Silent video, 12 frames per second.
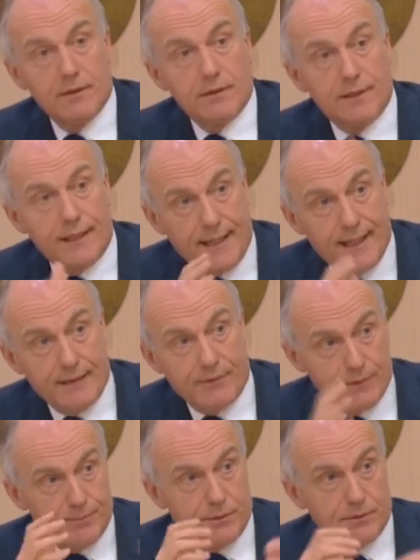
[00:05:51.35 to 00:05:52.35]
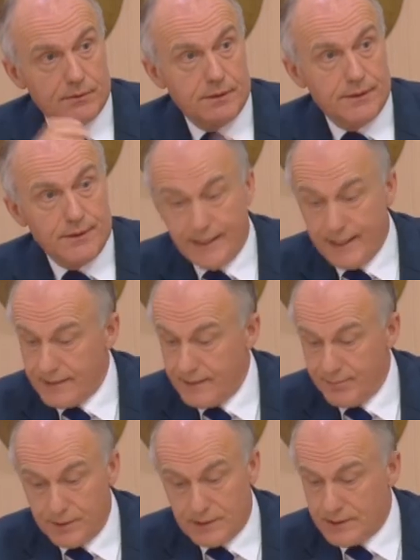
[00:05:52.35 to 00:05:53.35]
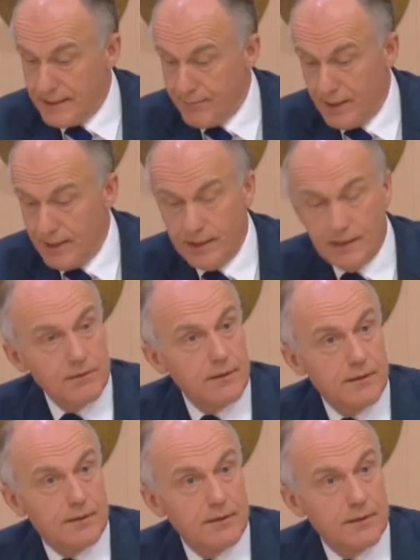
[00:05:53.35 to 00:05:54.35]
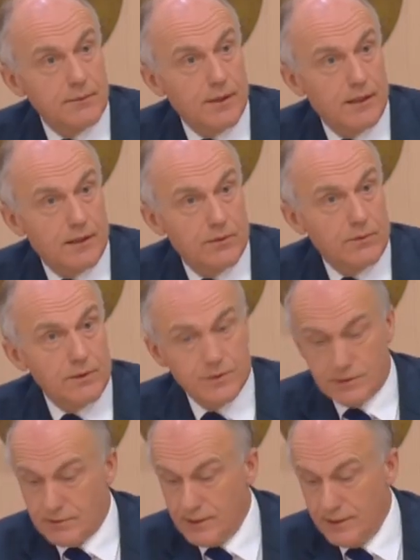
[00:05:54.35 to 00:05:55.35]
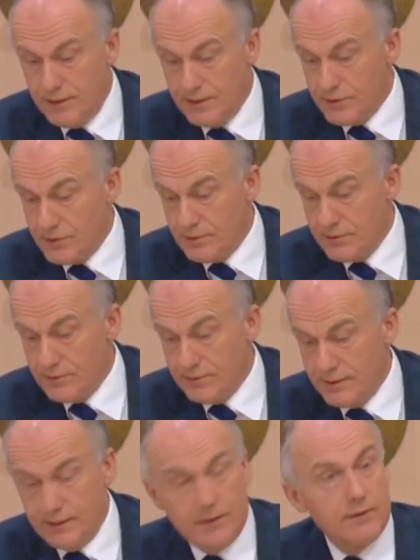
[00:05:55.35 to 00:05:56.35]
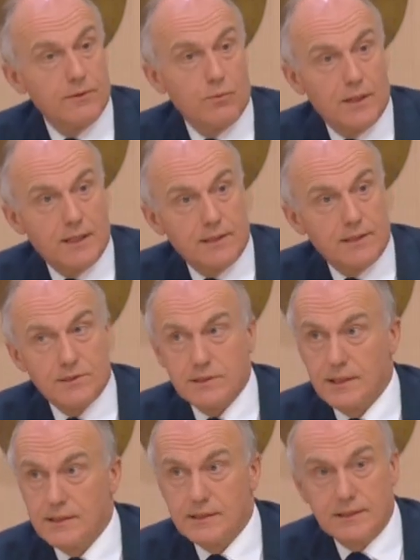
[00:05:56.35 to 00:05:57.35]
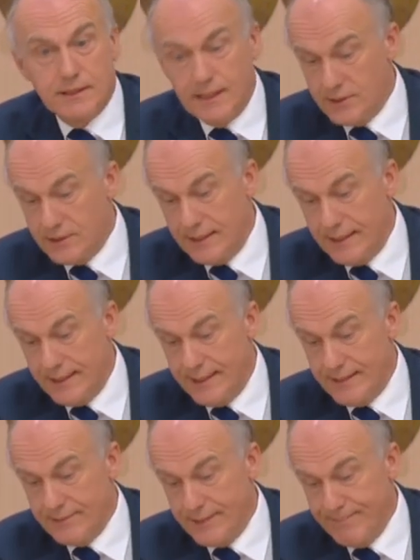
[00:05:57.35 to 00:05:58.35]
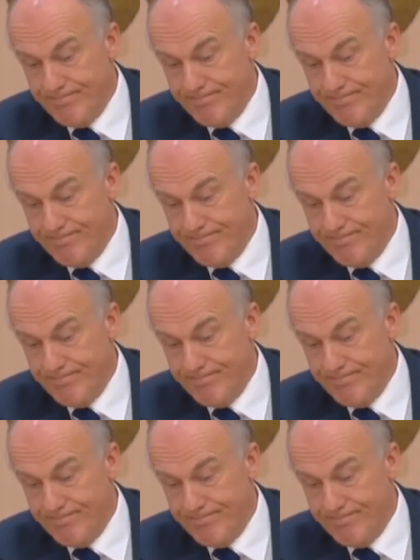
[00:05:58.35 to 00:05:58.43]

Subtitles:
You can't report on that, but somehow you can do a whole Australian story on one Senator Dastyari.